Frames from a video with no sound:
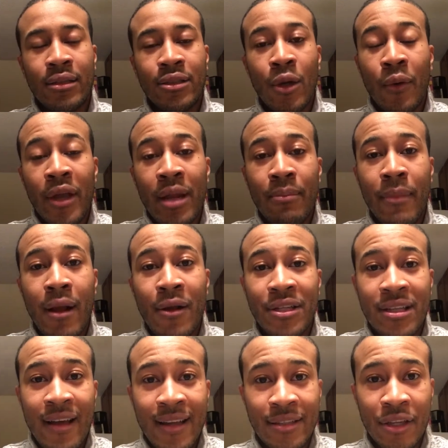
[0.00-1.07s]
don't get married
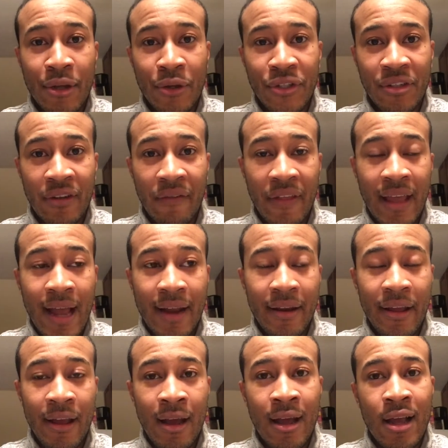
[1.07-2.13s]
to the execution of the
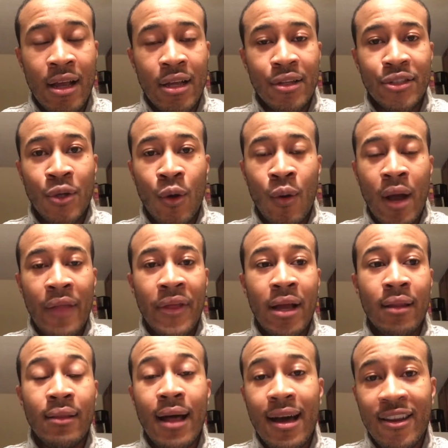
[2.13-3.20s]
idea? So I think a
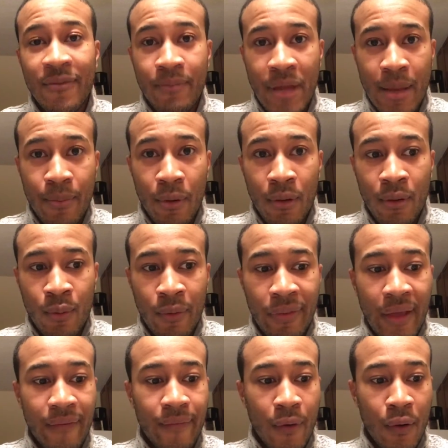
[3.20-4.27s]
lot of people, when
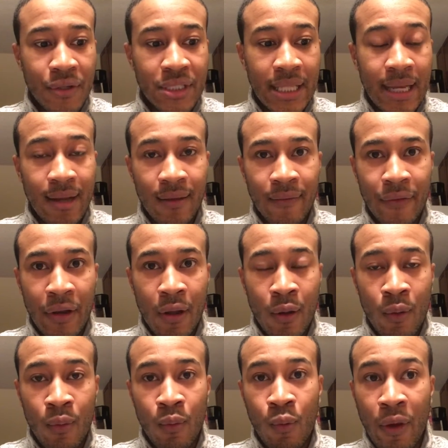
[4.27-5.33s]
they first think of, you
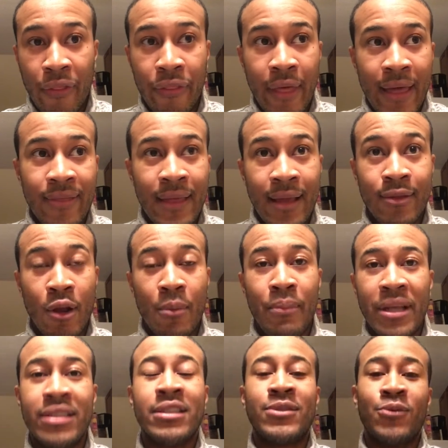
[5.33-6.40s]
know, what they think their
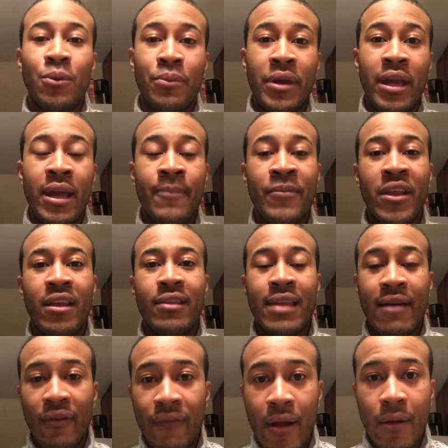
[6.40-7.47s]
business will be, they
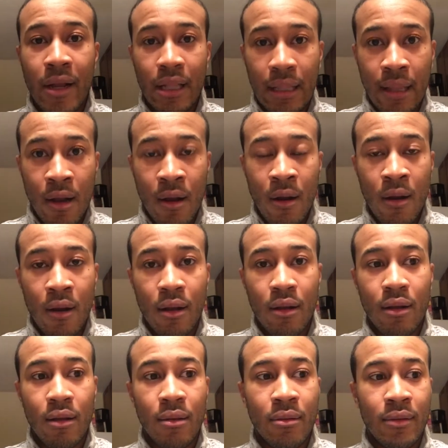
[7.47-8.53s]
have a very clear
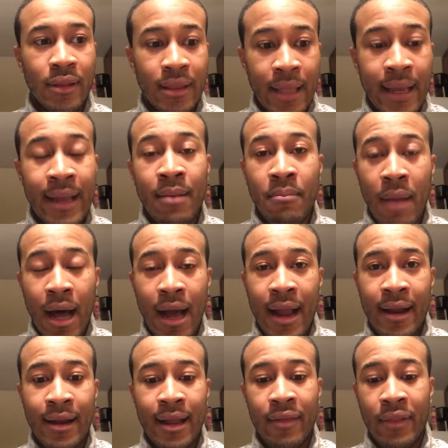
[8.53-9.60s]
thing in
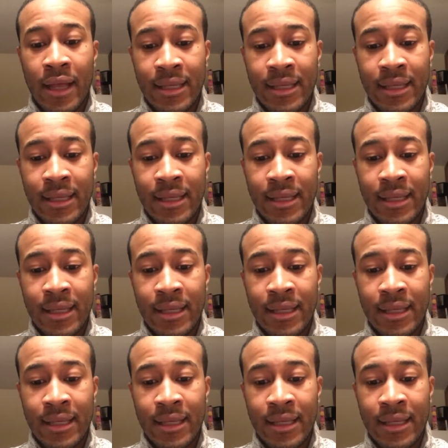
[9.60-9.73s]
mind and